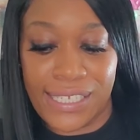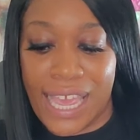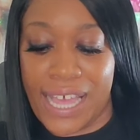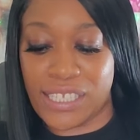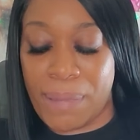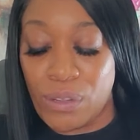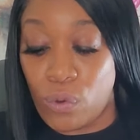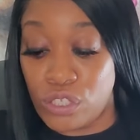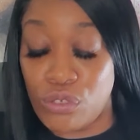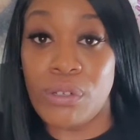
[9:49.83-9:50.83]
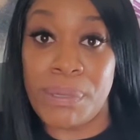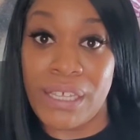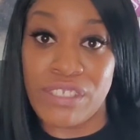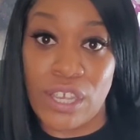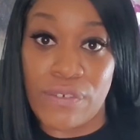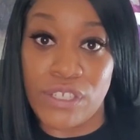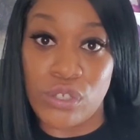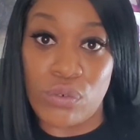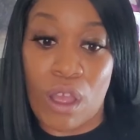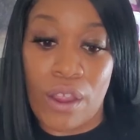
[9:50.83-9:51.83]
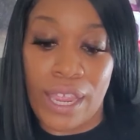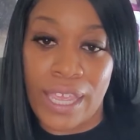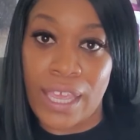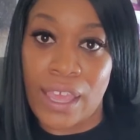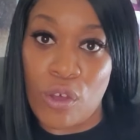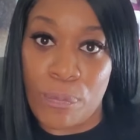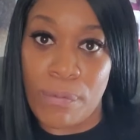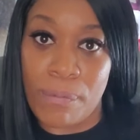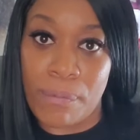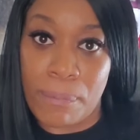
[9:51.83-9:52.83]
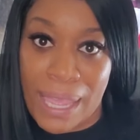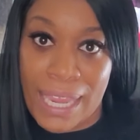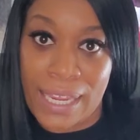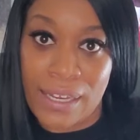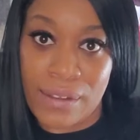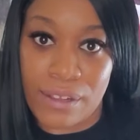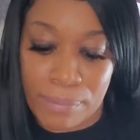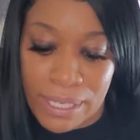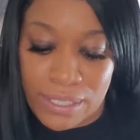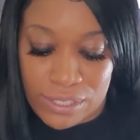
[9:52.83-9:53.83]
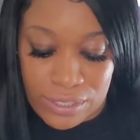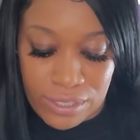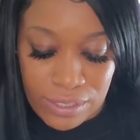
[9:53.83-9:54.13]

Yeah, somebody wants you to be of service. You are a help made, bitch.